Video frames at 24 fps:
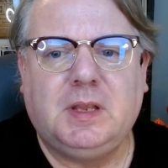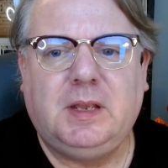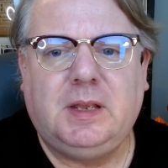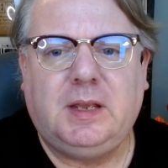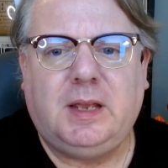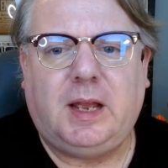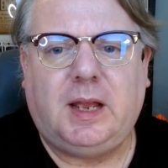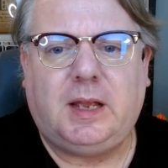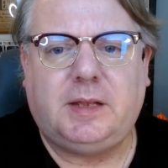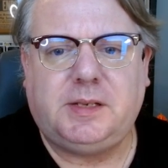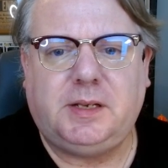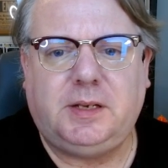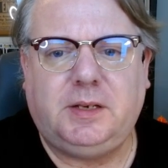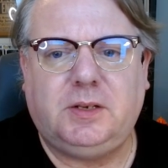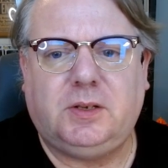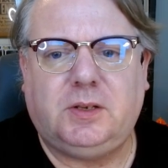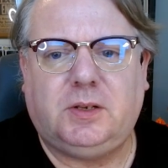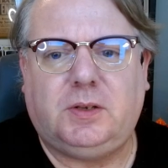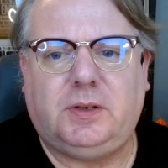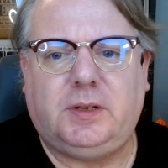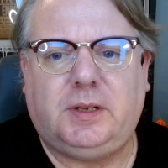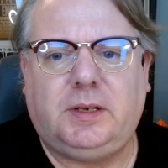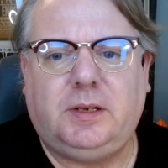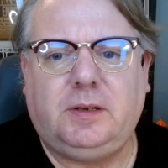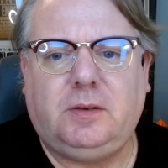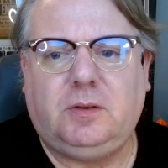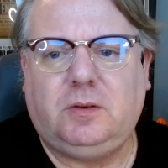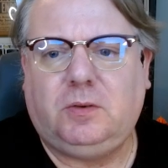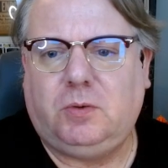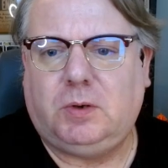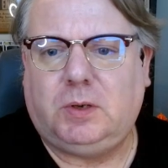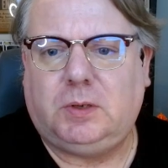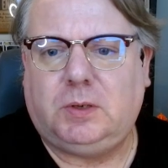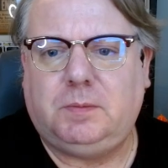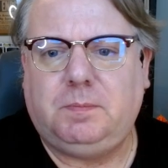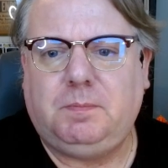As he noted,
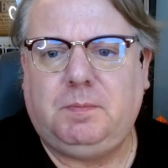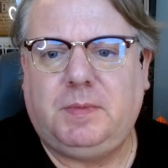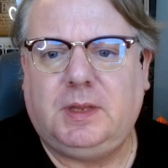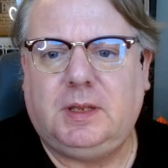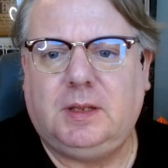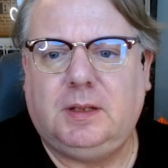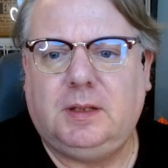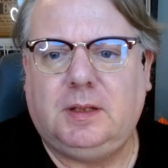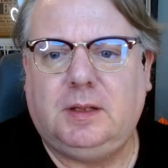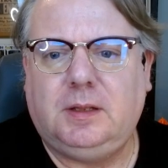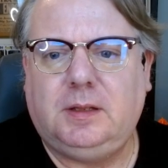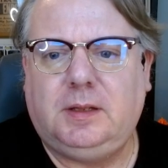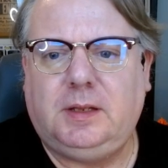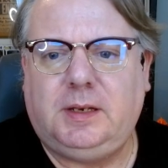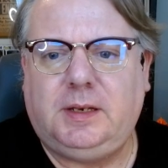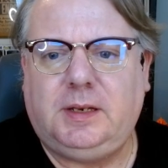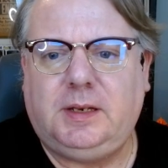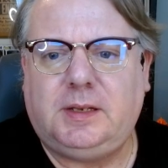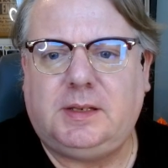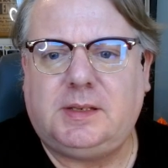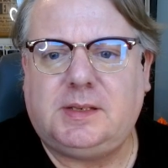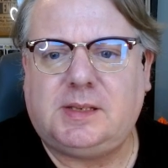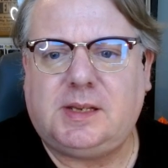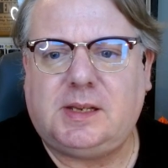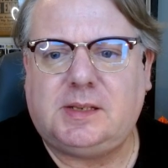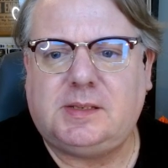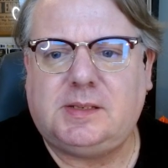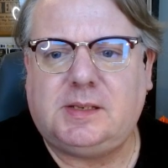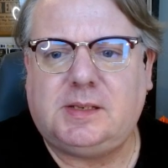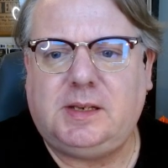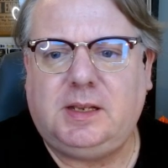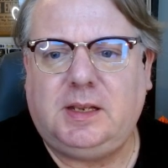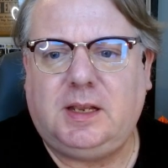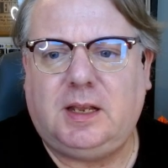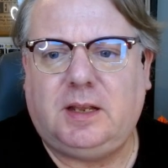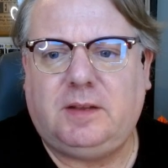quote, "The
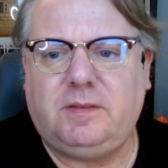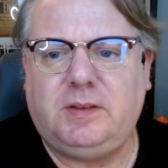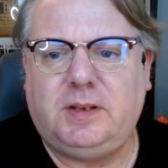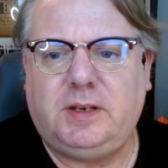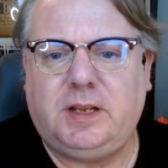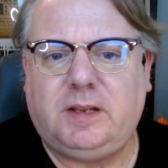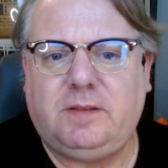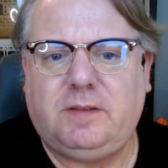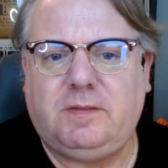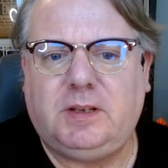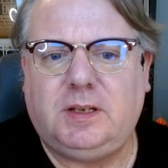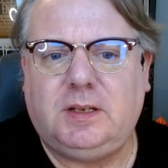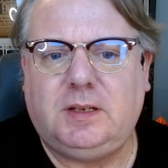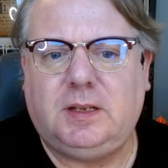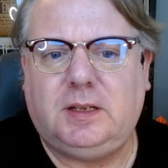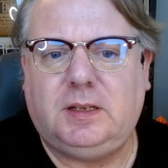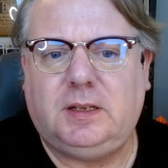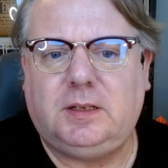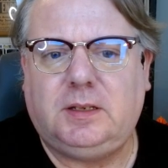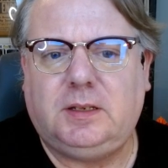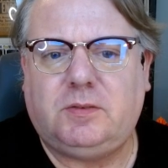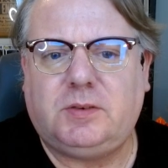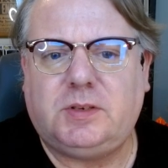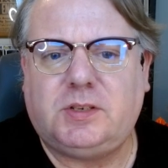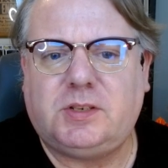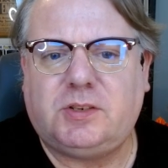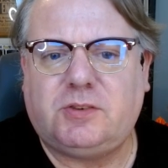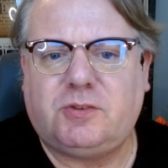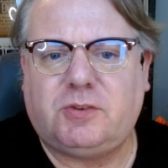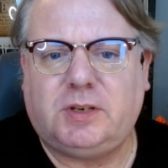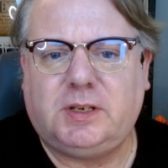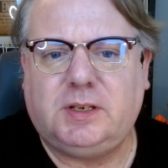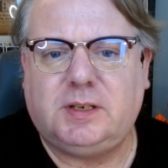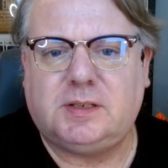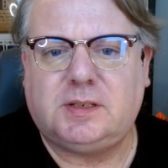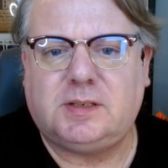necessity of the Navy in the
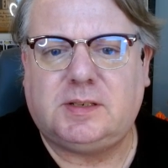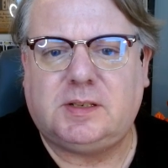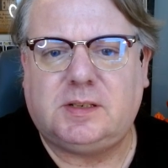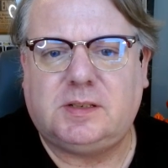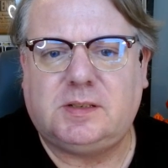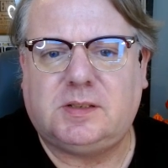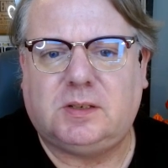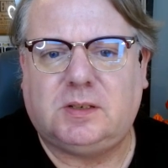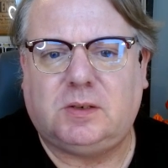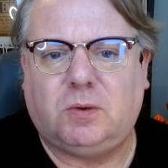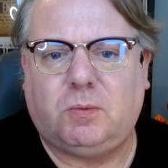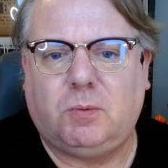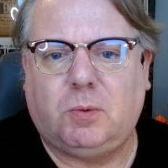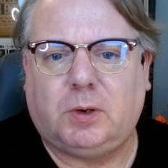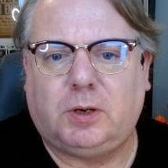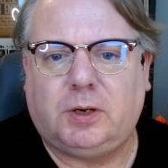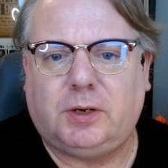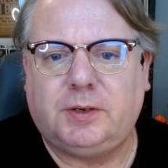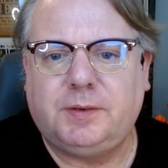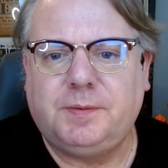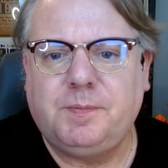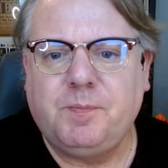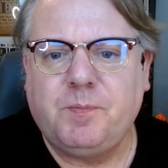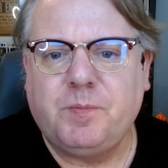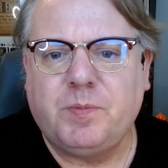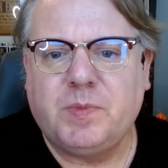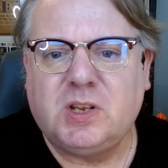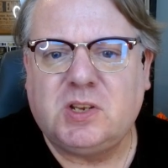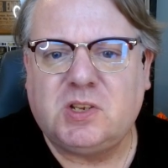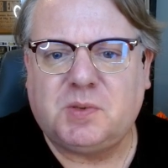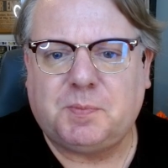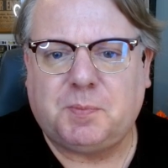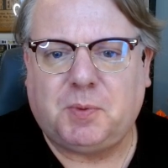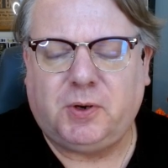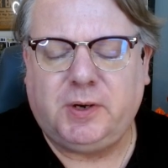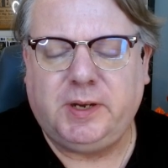restricted sense of the word
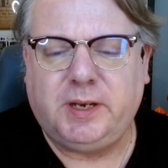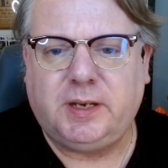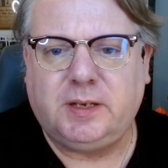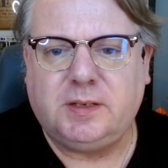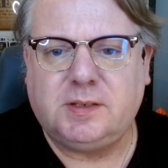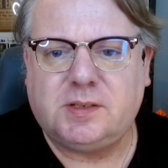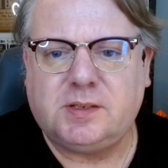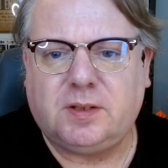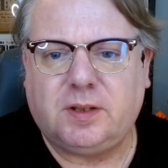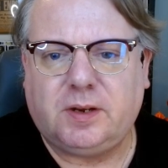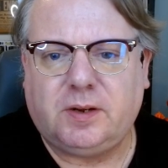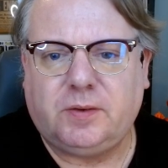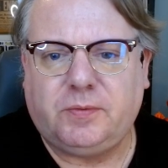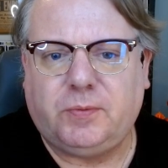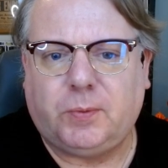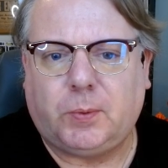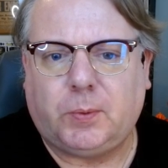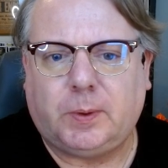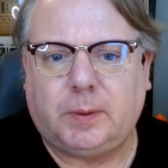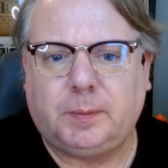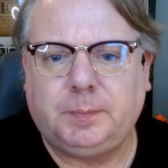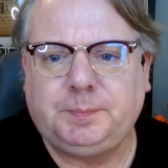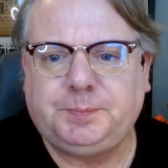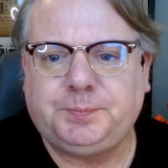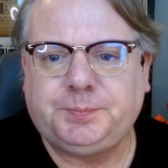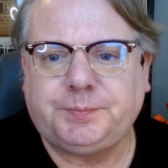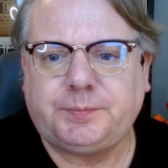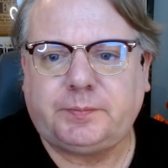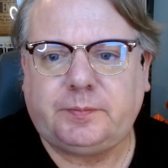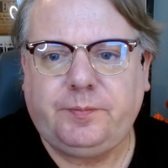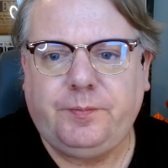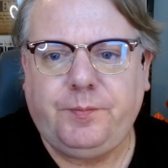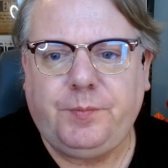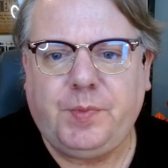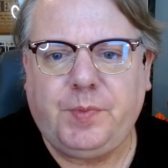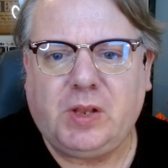springs, therefore,
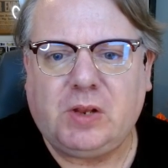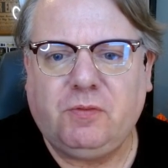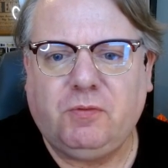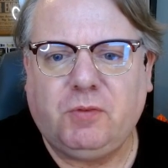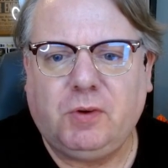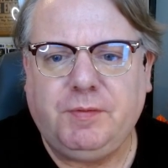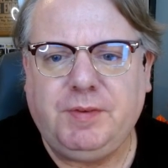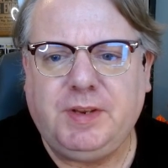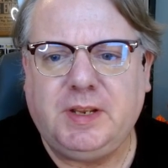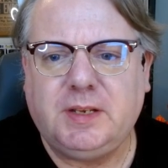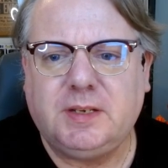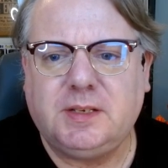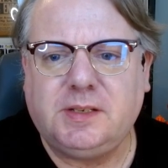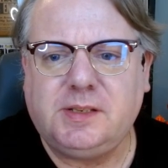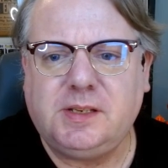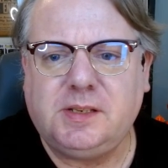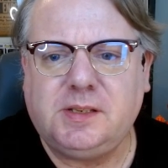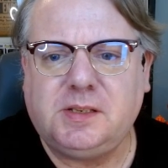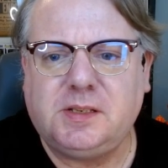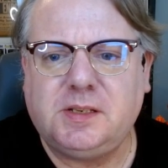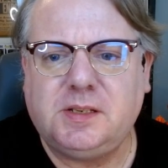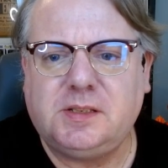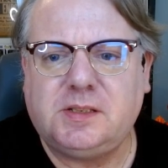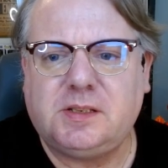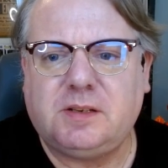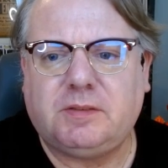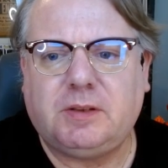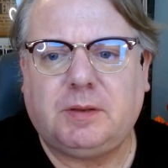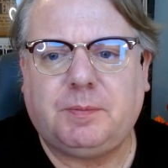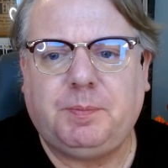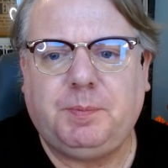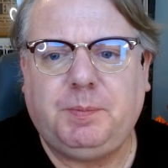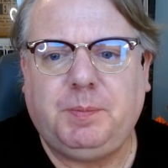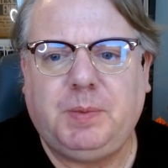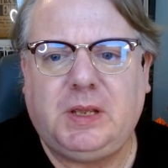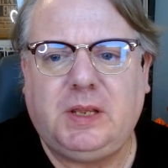from the existence
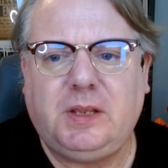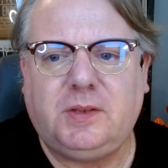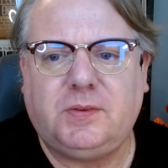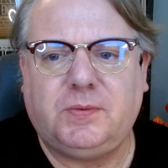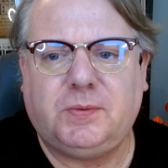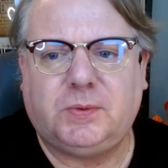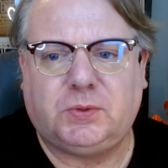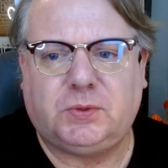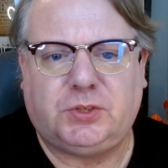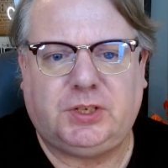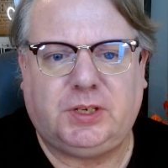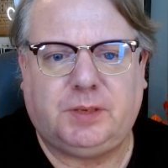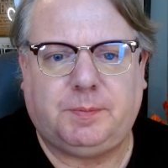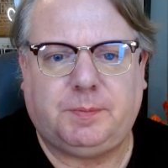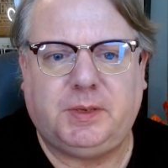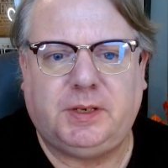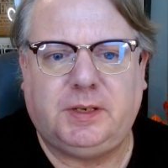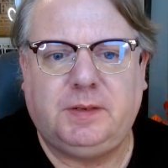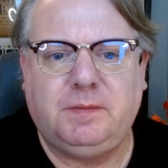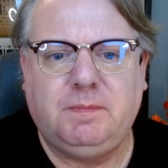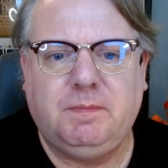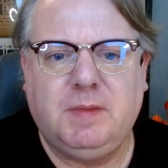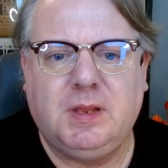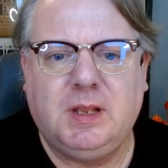of peaceful shipping